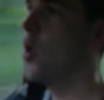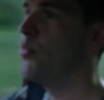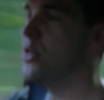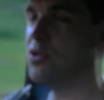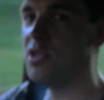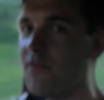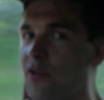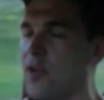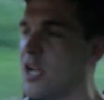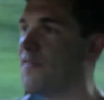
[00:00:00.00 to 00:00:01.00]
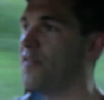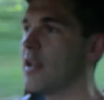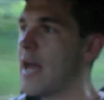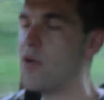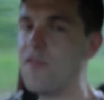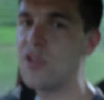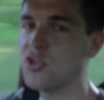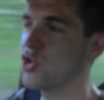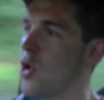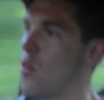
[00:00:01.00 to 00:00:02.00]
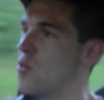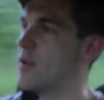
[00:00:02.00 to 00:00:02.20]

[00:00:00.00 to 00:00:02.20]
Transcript: but you never really feel out of control.